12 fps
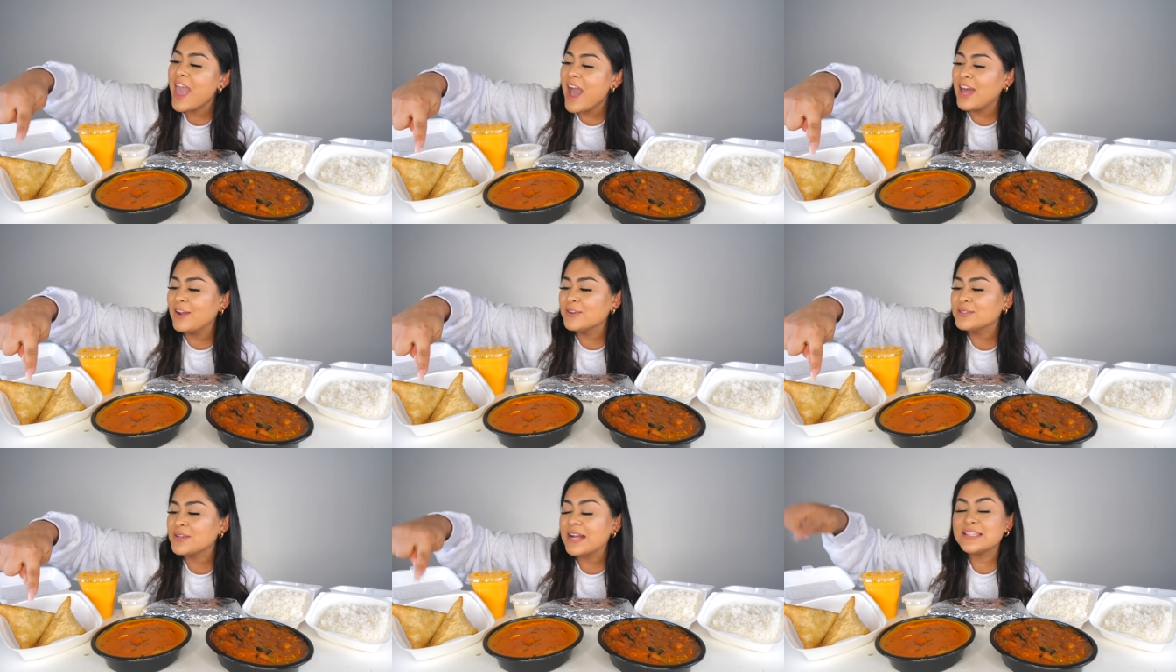And I
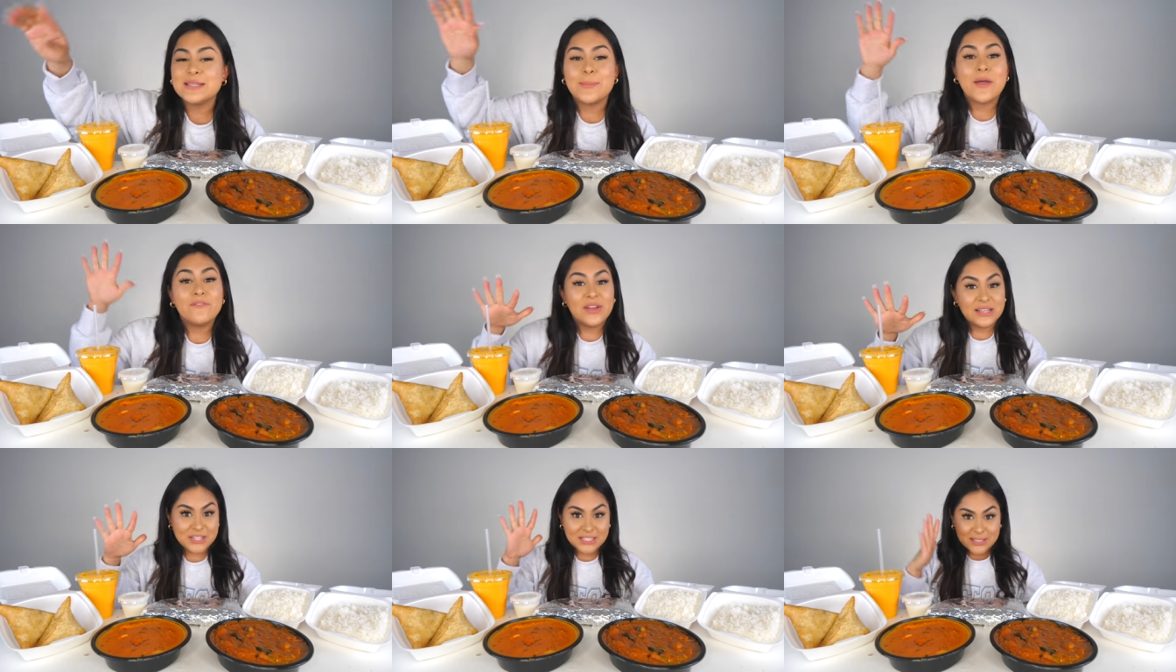also got some
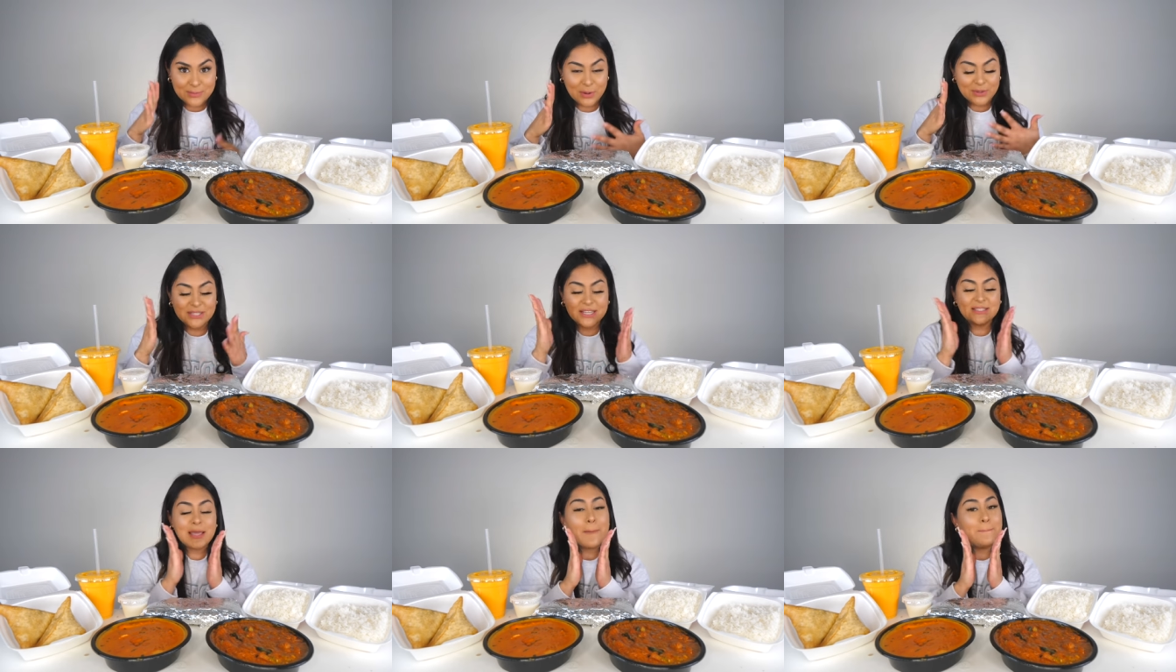veggie samosas.